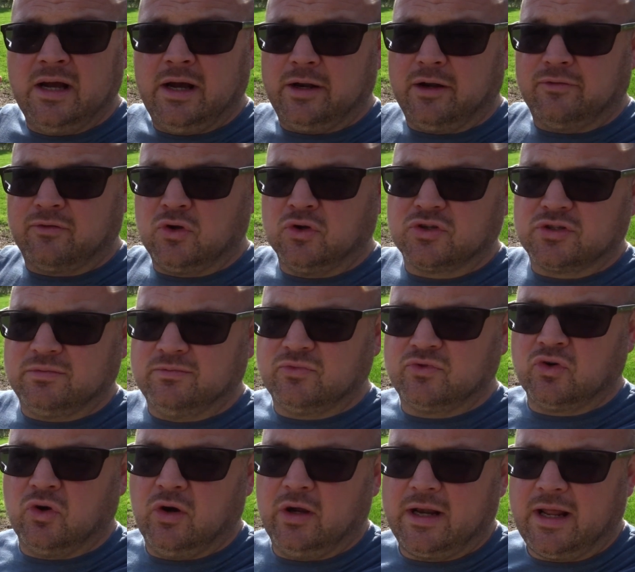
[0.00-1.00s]
and I've got some
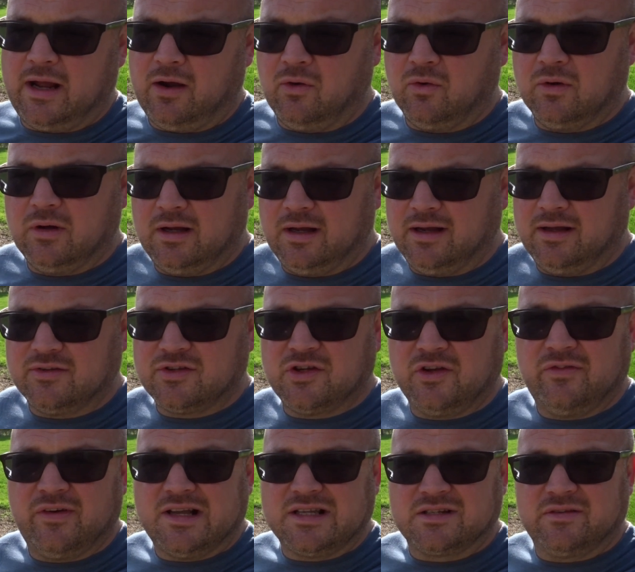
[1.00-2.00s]
dried out
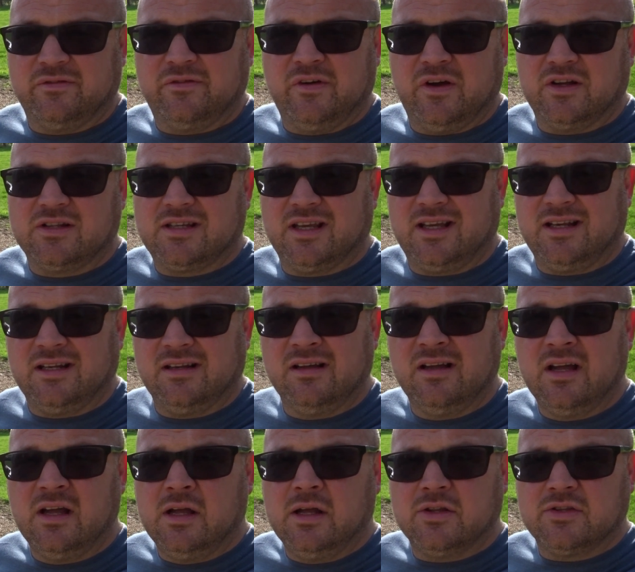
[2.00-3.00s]
2013
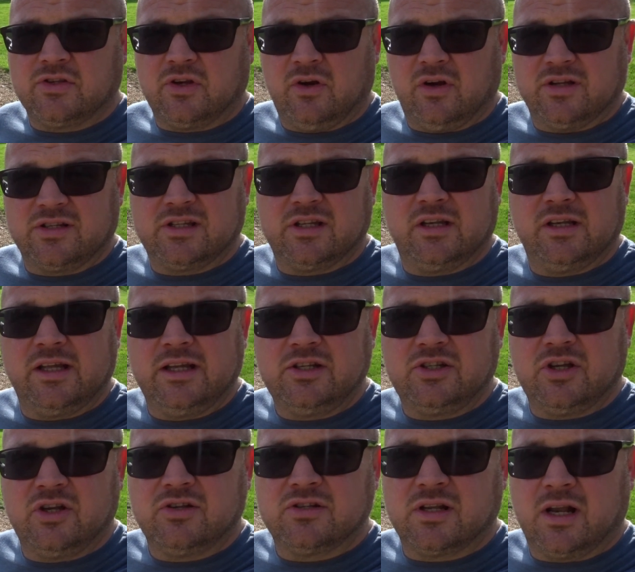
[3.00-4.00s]
tyres that
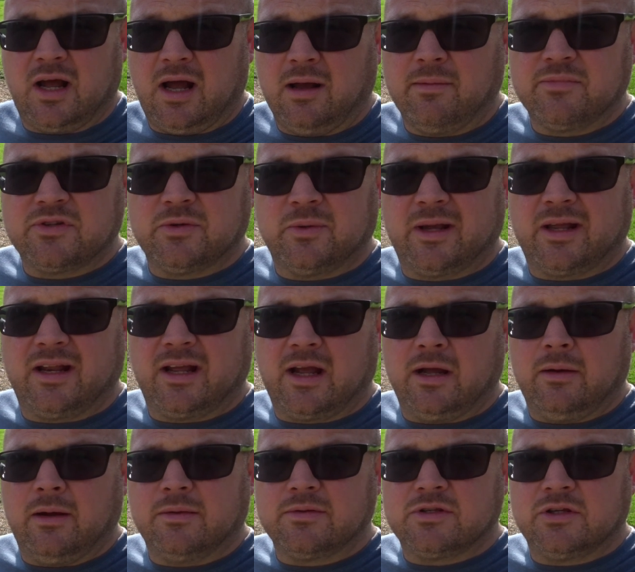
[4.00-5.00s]
need using up, so we're going to
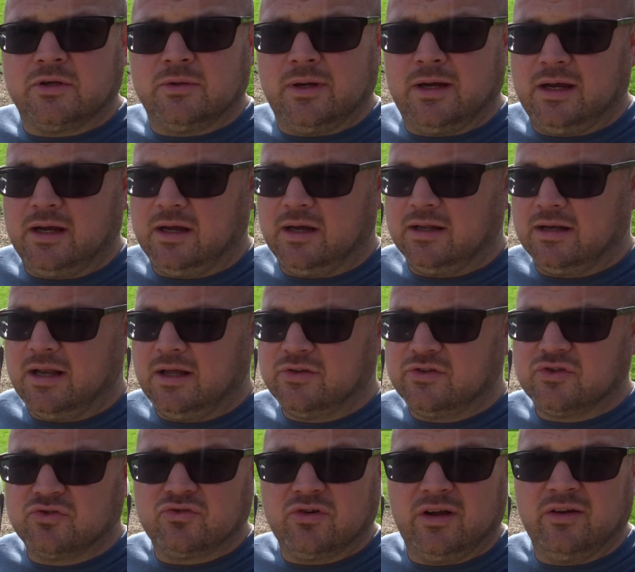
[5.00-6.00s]
go up to learn
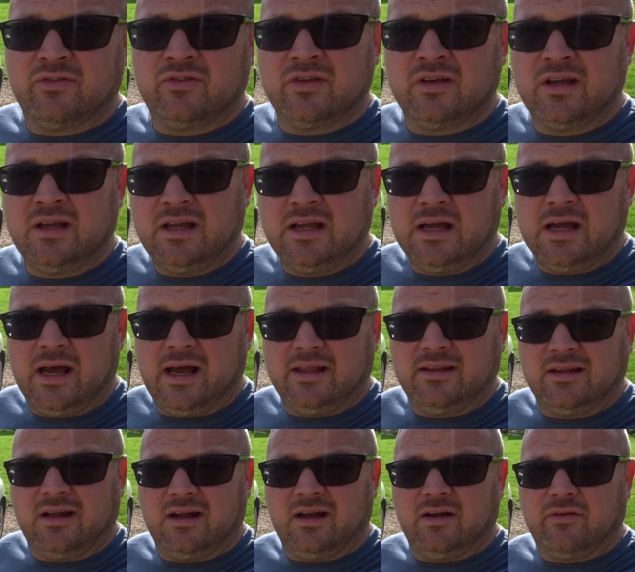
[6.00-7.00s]
to drift and